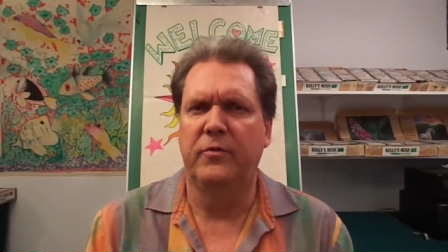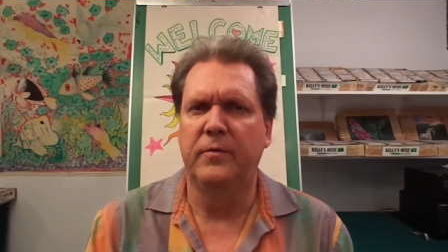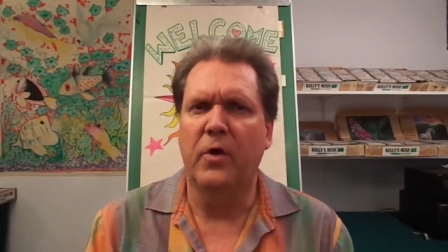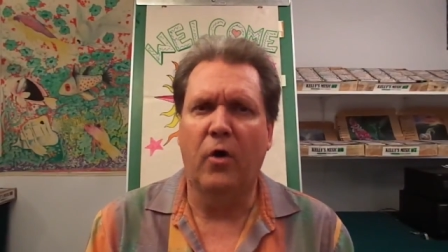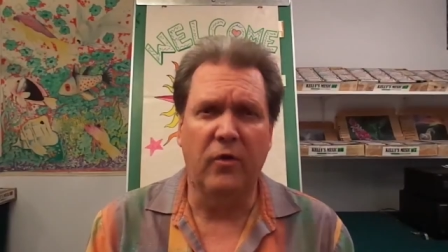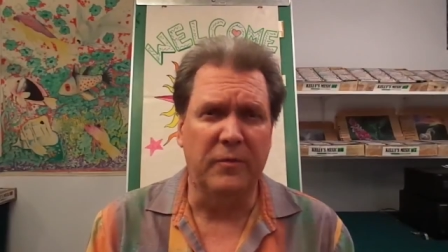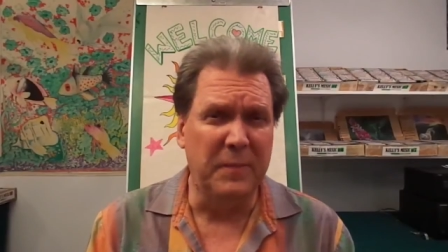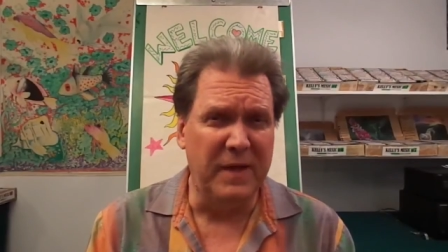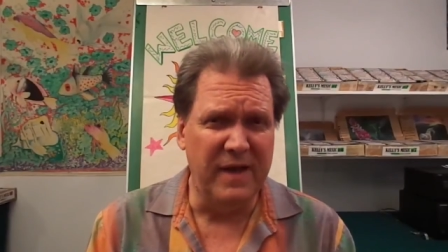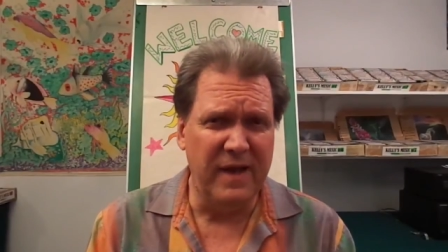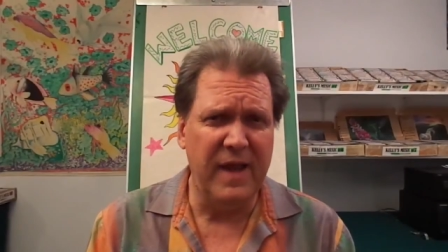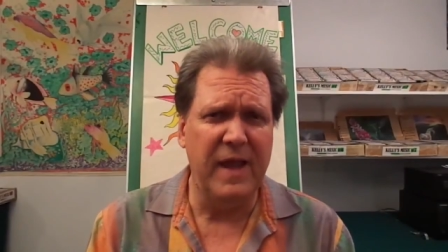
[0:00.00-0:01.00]
calling me
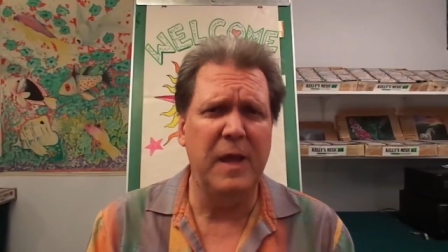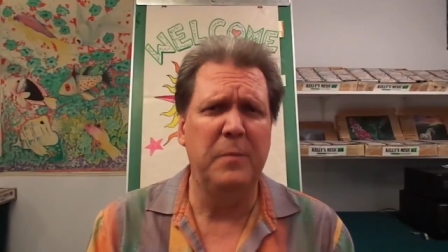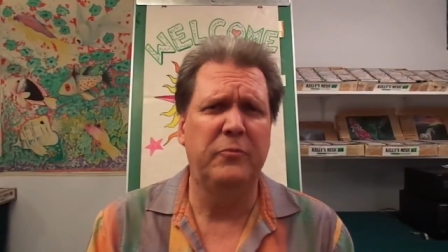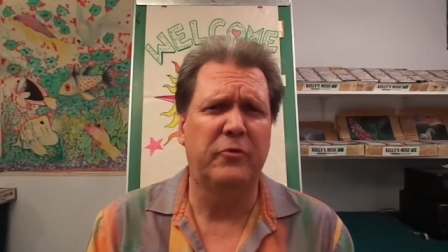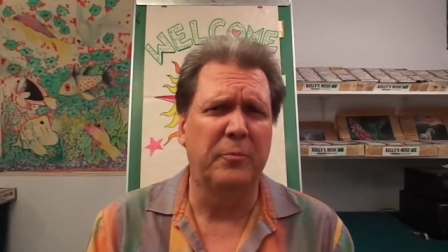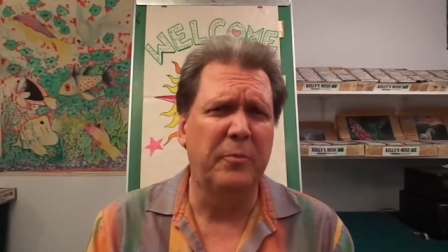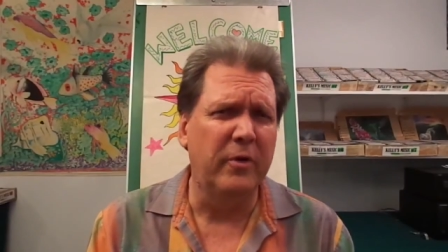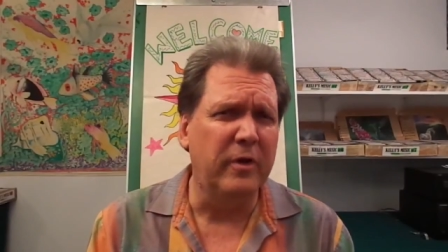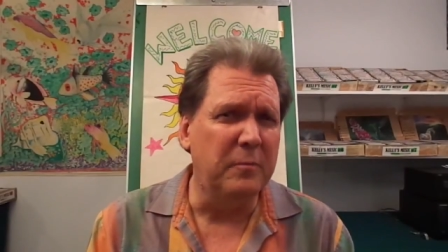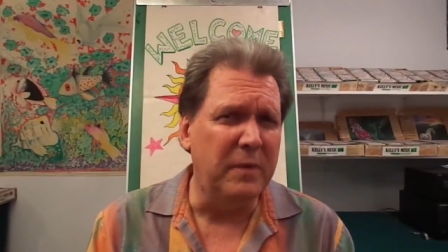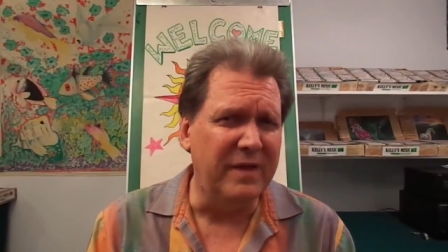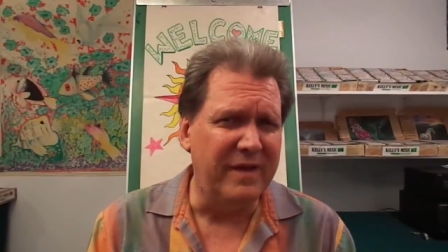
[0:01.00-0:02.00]
names or
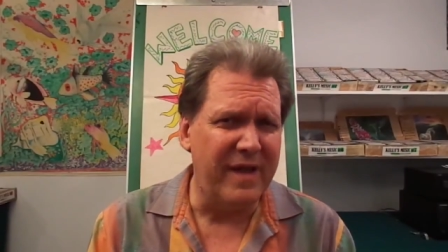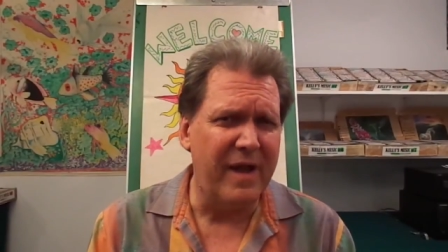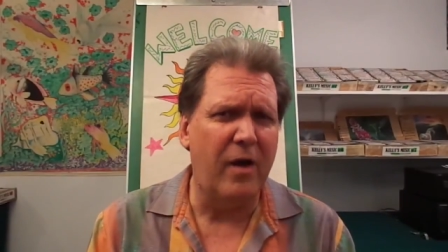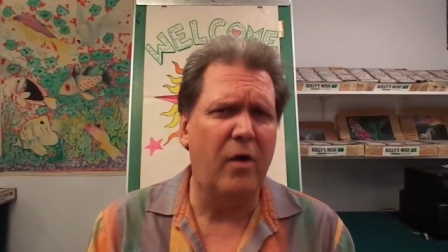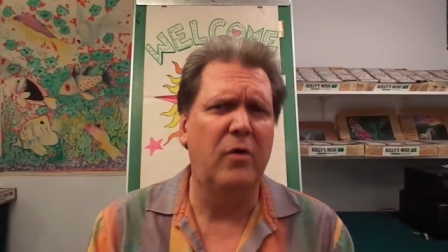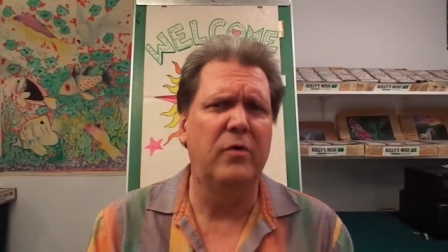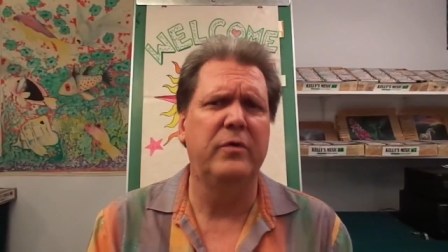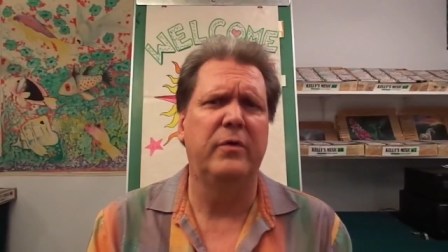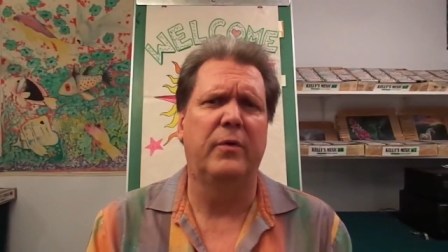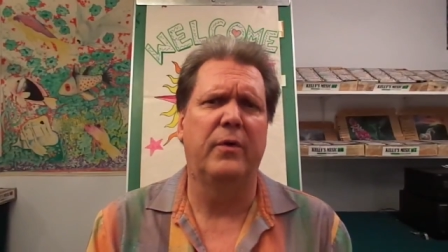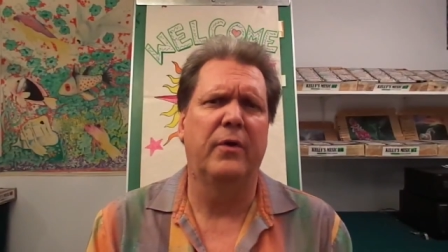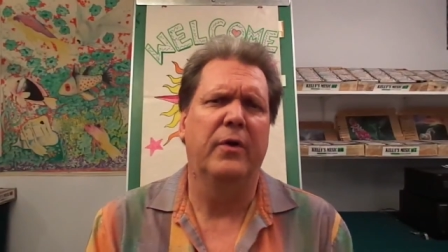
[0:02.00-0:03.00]
putting me down
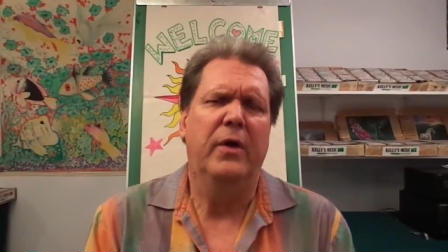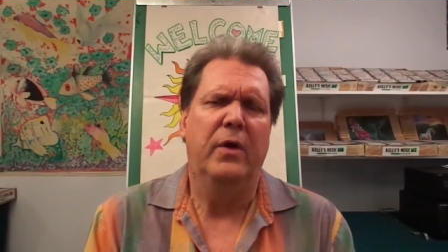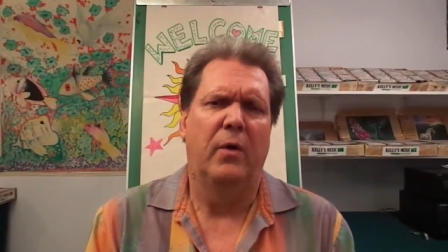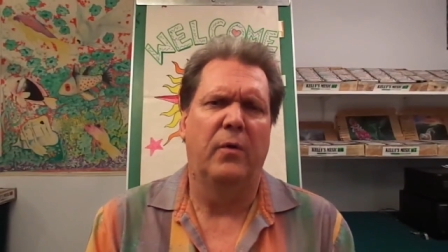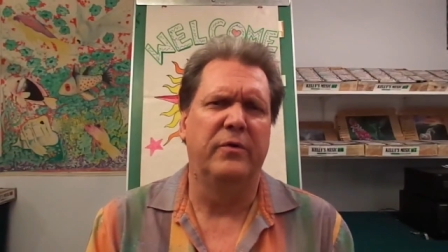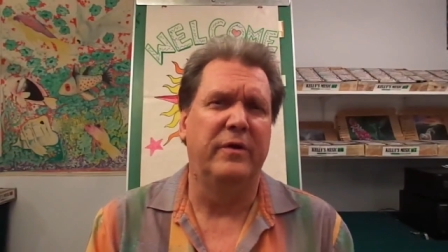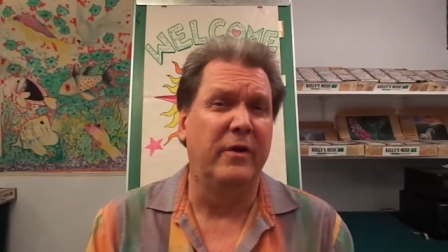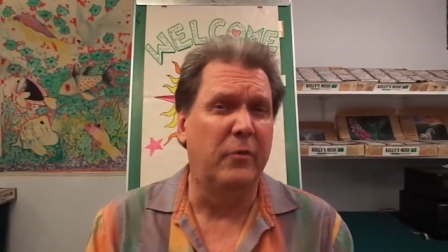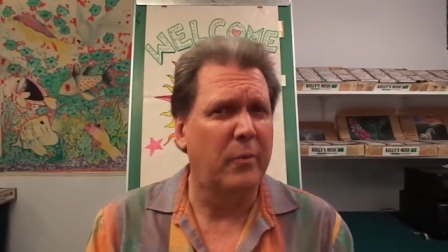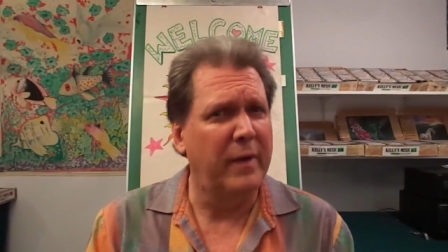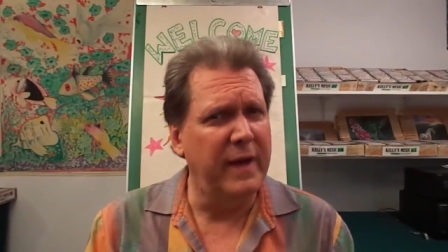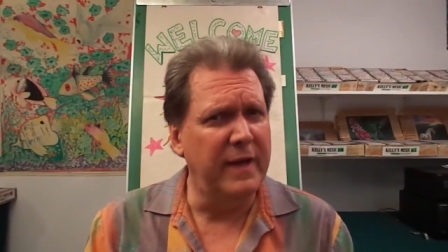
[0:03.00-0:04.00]
or
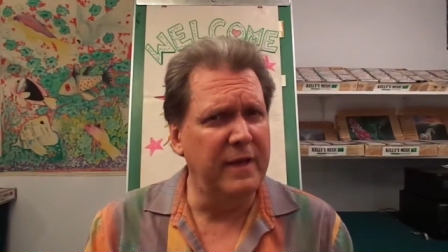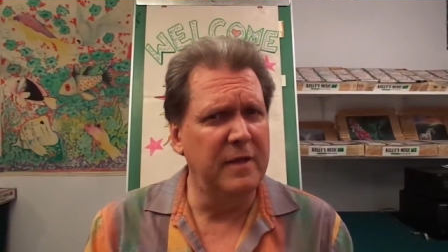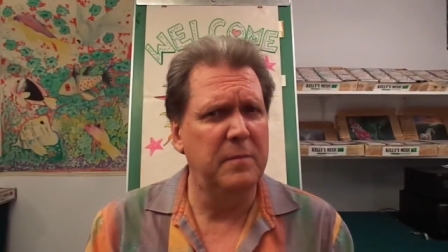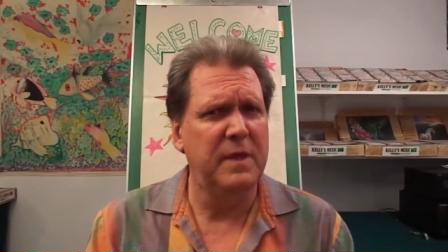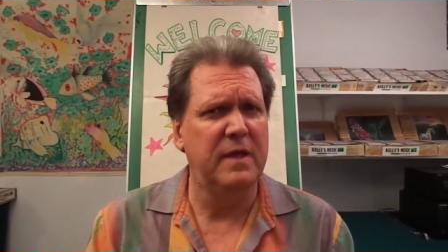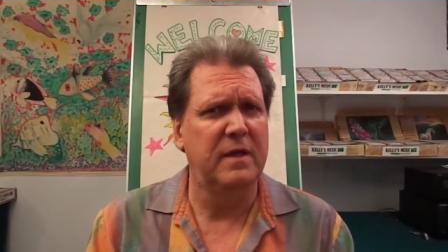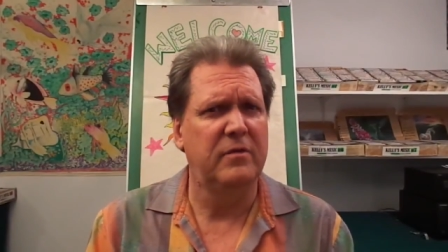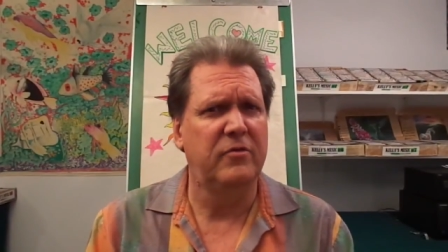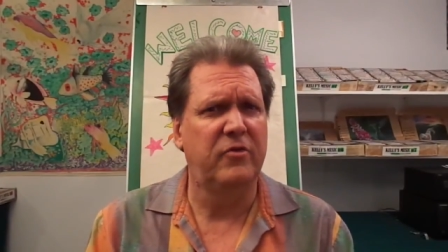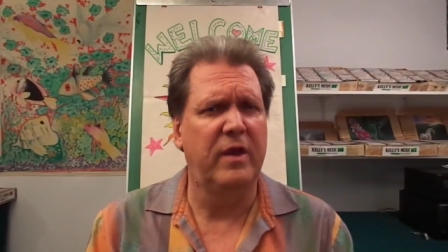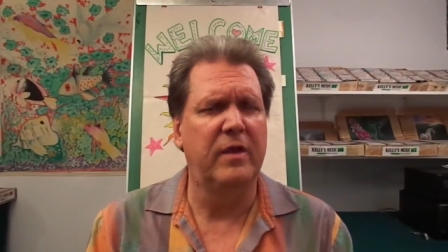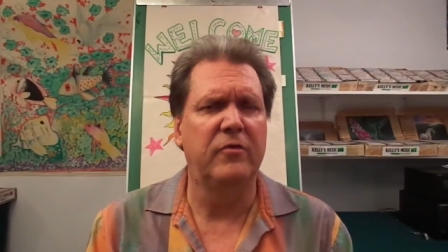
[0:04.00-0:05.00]
degrading me
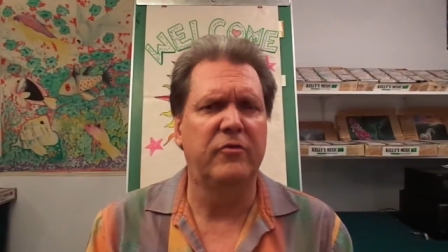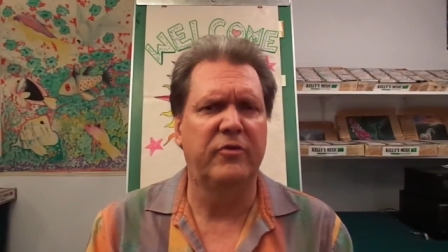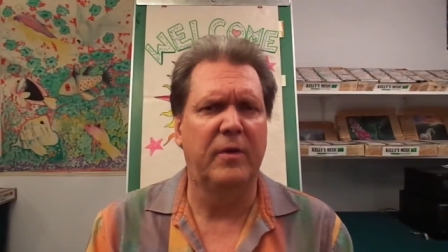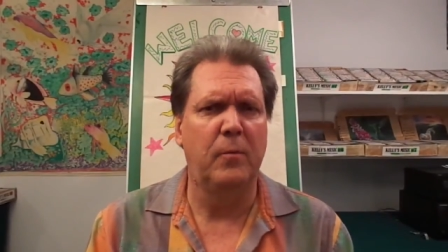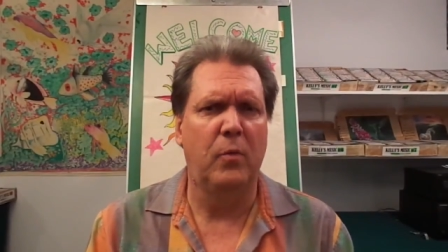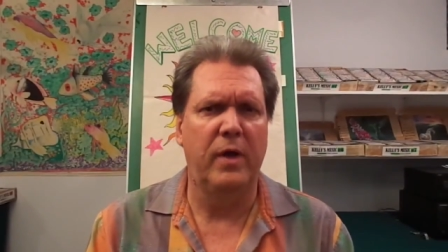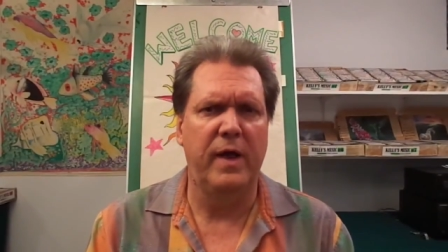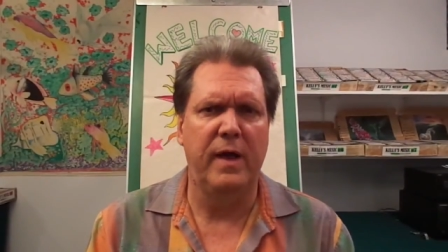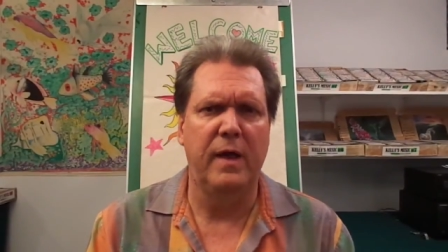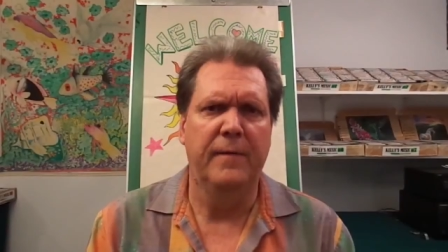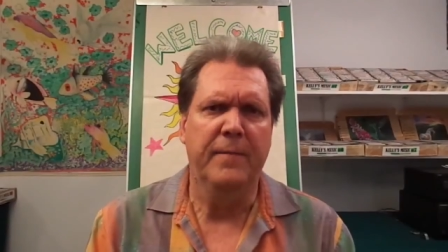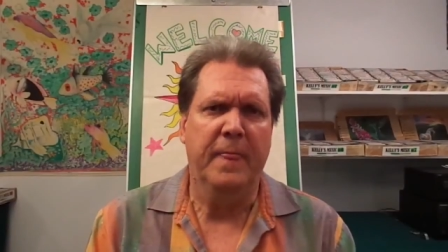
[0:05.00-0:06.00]
in some way,